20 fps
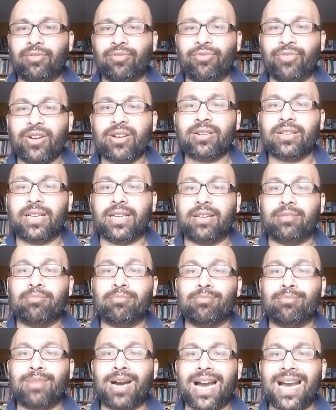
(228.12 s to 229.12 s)
Verily,
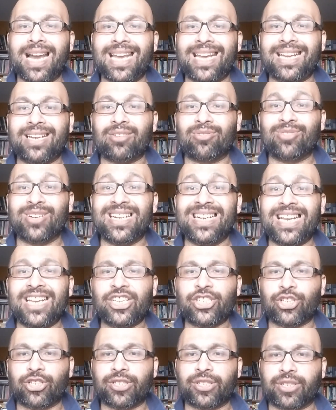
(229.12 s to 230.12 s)
my
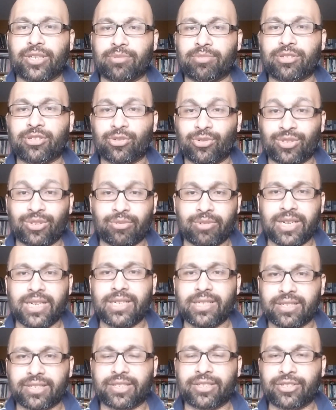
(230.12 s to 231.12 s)
relationships, so the
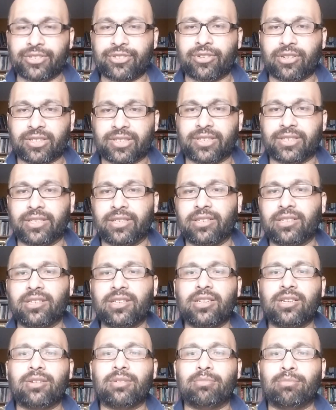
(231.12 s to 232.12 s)
reader is instructed,
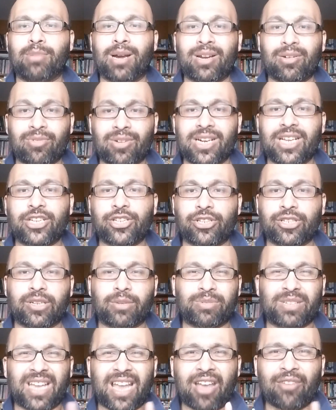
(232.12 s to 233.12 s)
my
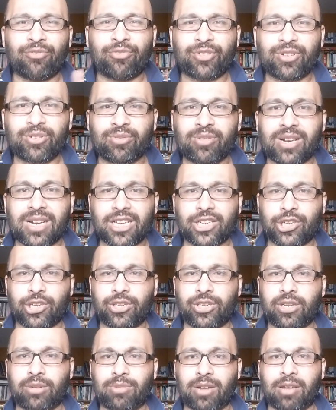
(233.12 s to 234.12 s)
relationships, every
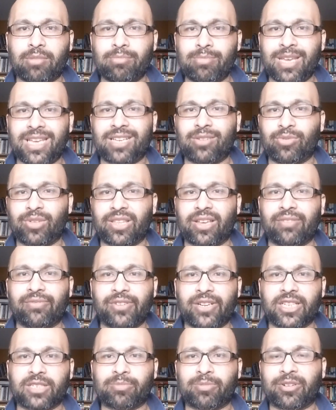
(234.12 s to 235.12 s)
relationship I make with
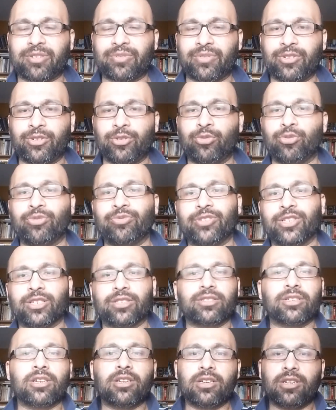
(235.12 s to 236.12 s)
every aspect of the
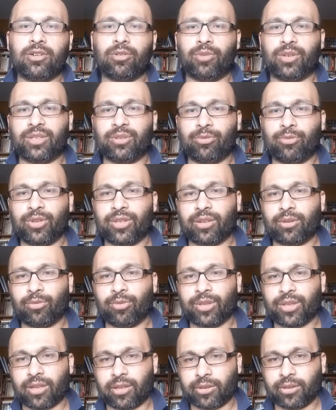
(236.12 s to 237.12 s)
universe, whether
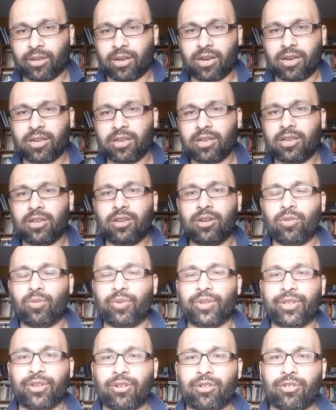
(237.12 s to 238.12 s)
with Allah,
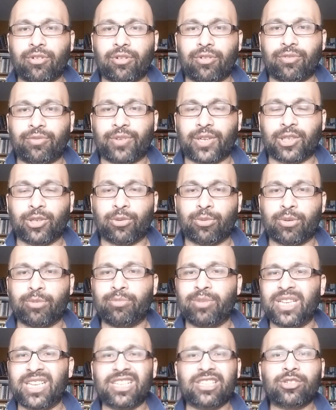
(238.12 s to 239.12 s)
with your fellow
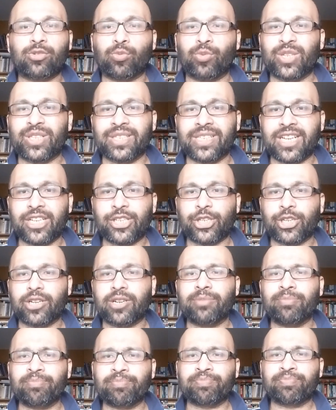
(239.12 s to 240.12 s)
human beings, with
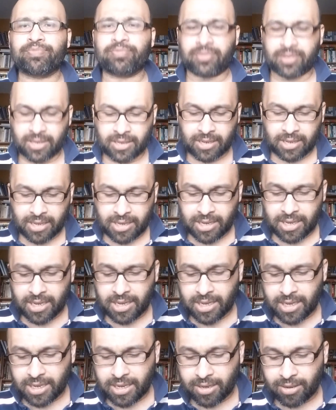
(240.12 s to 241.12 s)
nature,
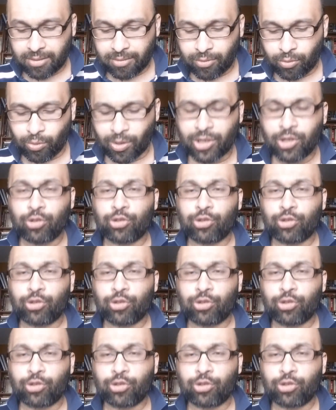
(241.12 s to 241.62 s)
wa